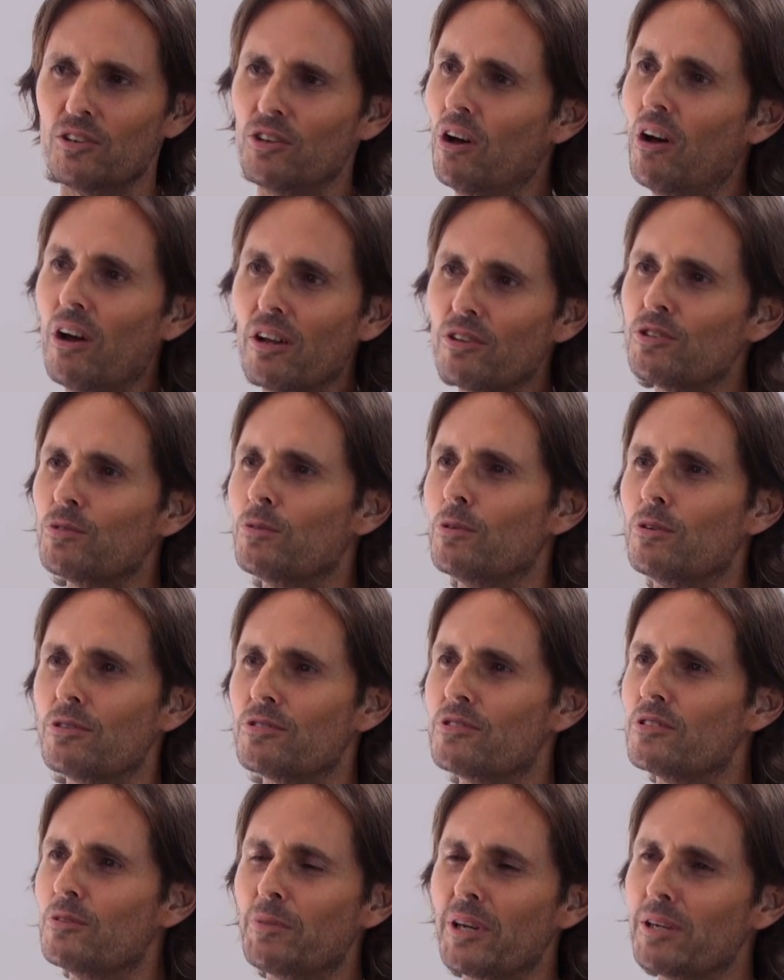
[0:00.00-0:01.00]
not
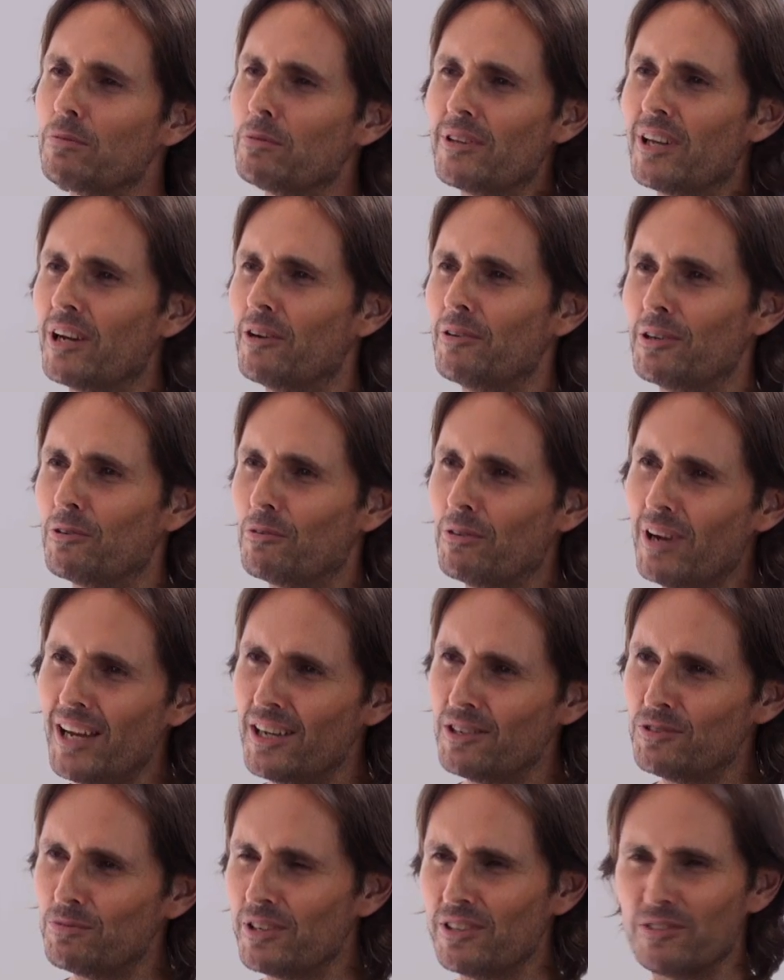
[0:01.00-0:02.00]
towards the people they're in a
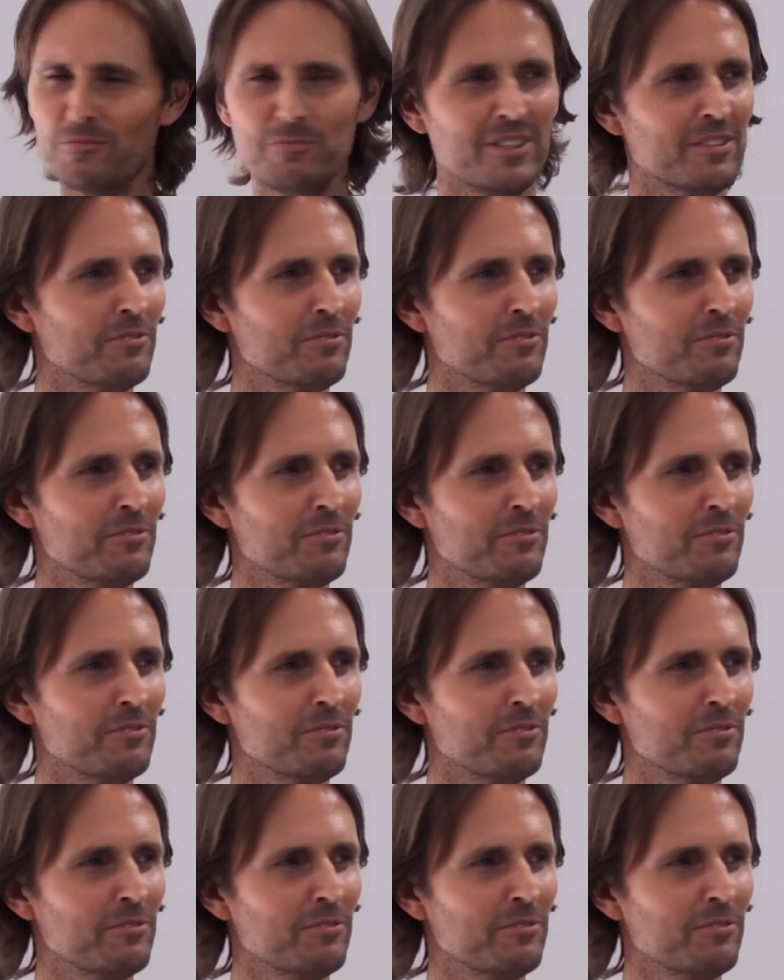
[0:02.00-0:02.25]
rage with,